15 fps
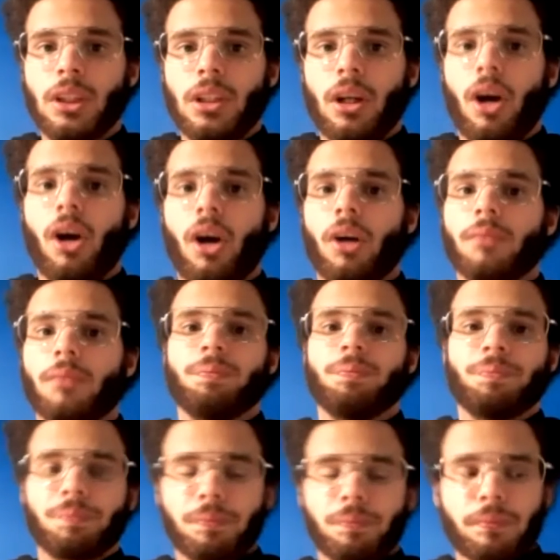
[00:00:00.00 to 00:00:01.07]
And
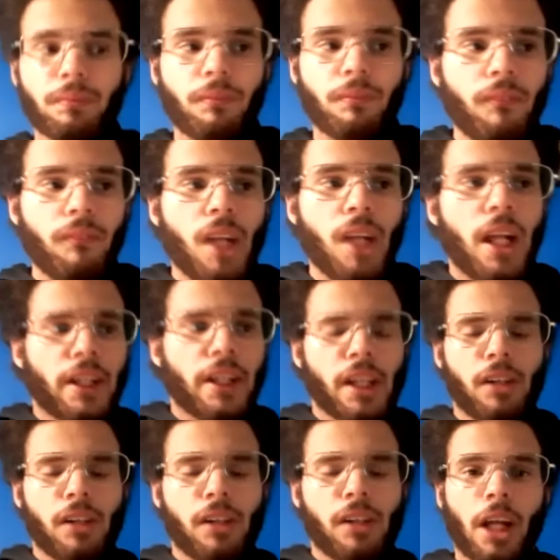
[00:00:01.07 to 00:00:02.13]

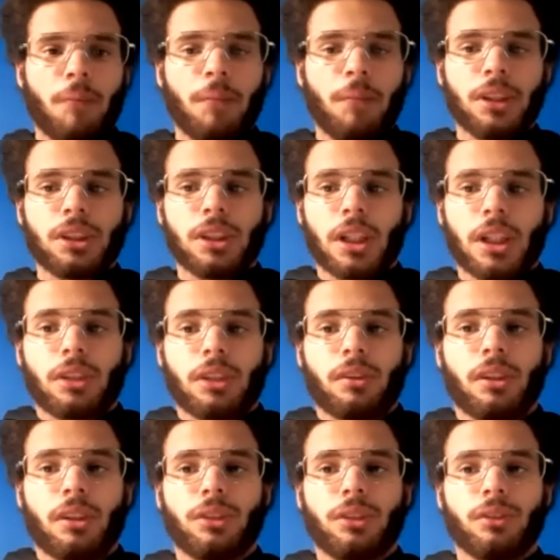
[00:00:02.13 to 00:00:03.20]
again, like I mentioned, that's
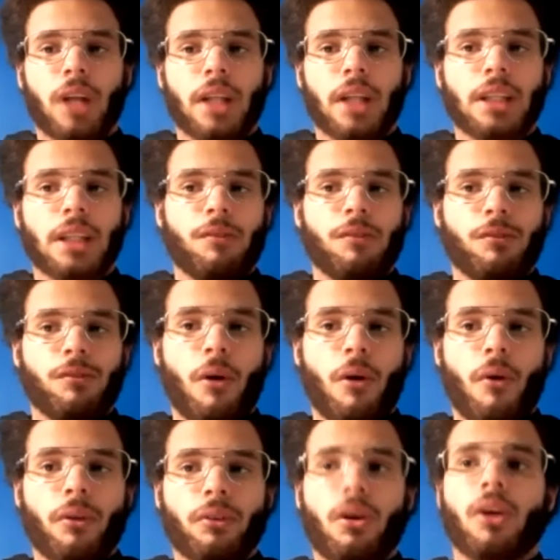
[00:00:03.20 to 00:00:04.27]
something that you guys haven't felt
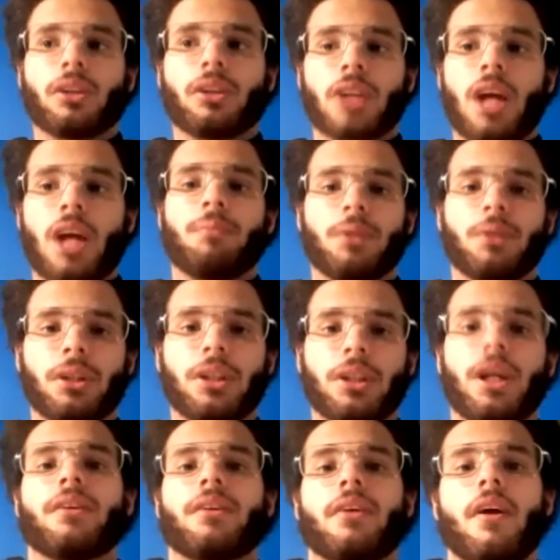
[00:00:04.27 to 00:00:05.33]
in a long time. But
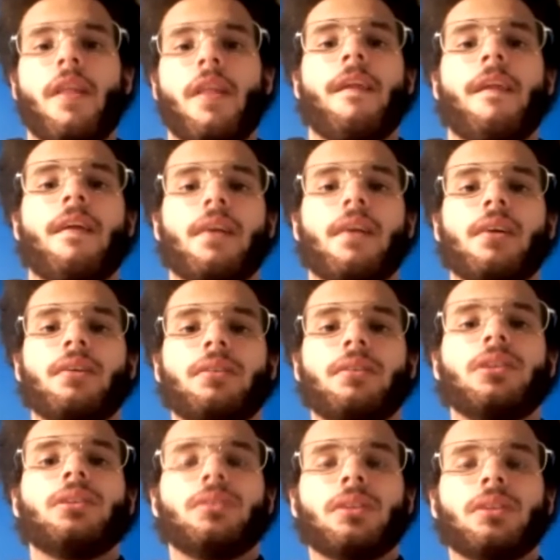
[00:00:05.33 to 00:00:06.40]
again,
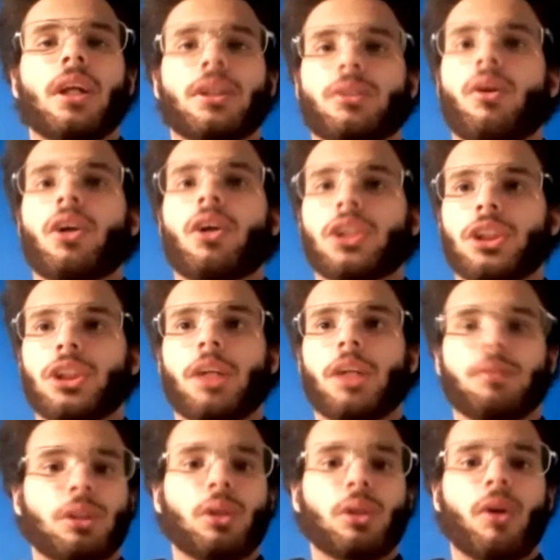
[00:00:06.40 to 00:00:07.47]
as long as
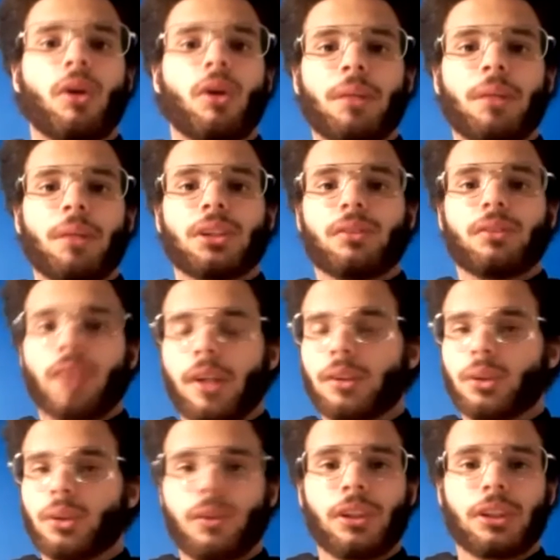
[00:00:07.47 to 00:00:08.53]
James Dolan makes the right
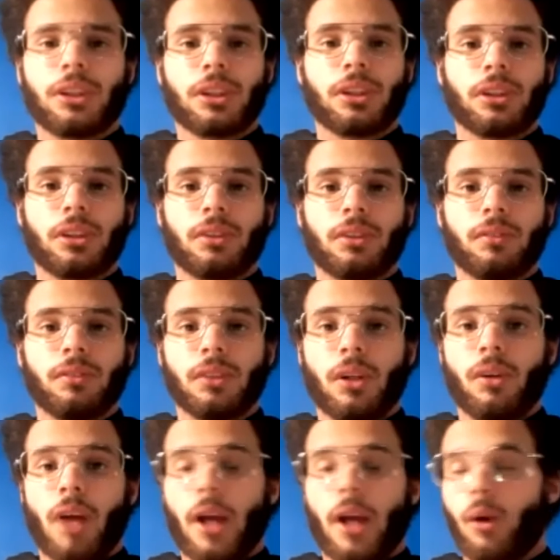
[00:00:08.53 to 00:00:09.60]
choices,
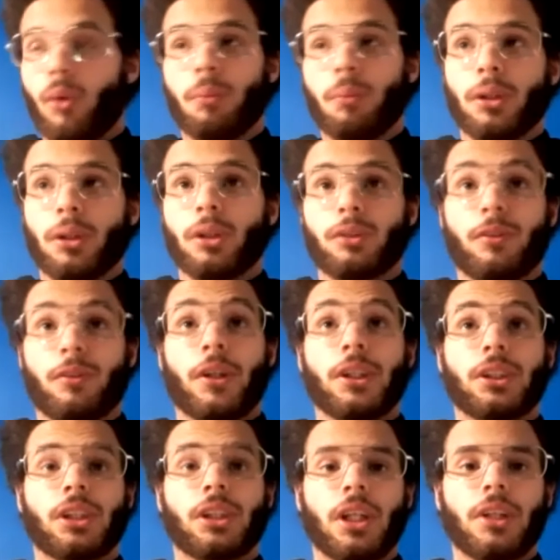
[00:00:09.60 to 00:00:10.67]
I hope he does for
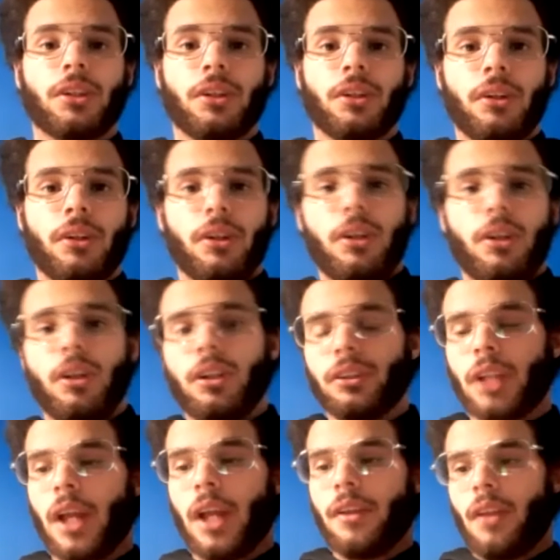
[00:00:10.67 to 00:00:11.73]
his sake,
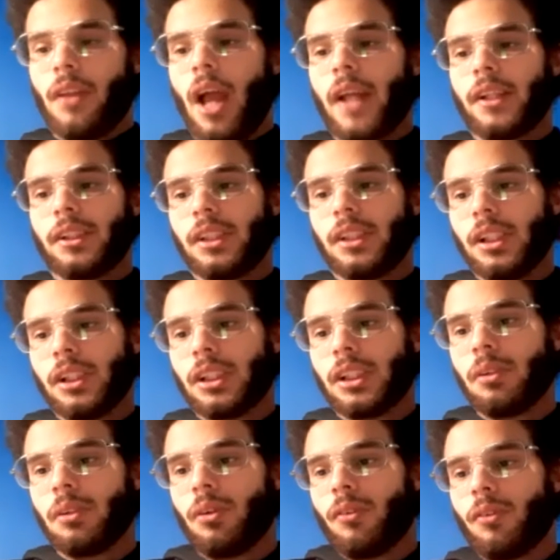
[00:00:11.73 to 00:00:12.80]
then I can see this
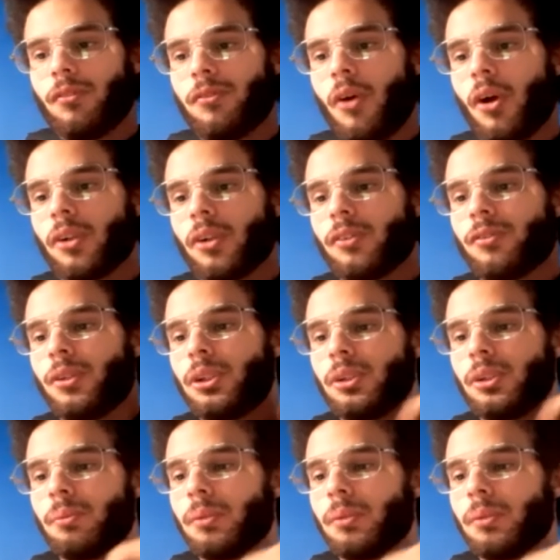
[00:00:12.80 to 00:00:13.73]
team going far in the future.